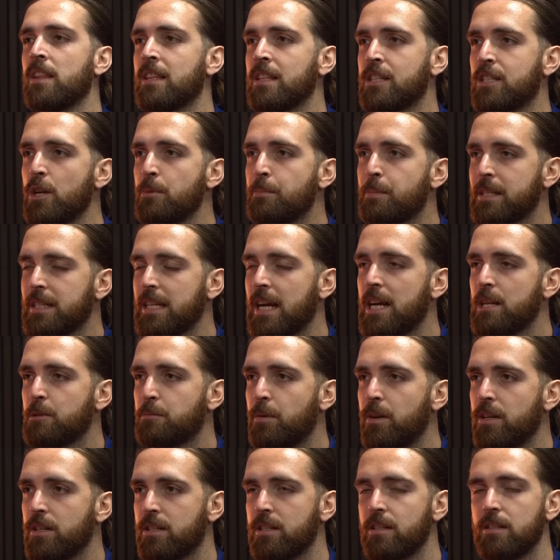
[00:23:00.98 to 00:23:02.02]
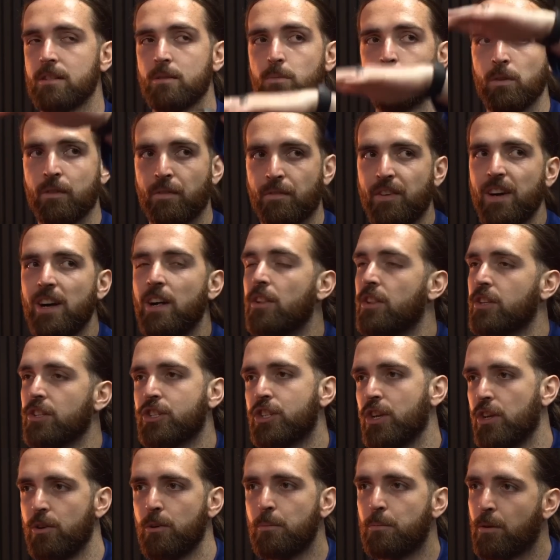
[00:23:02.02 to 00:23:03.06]
the super sized persons would fill the
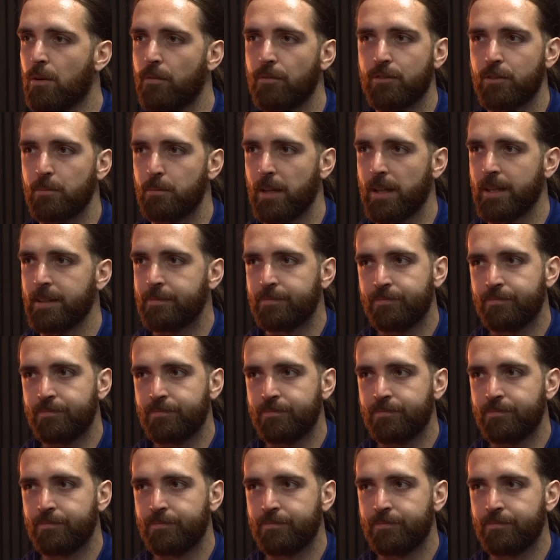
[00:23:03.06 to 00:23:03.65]
tube comfortably.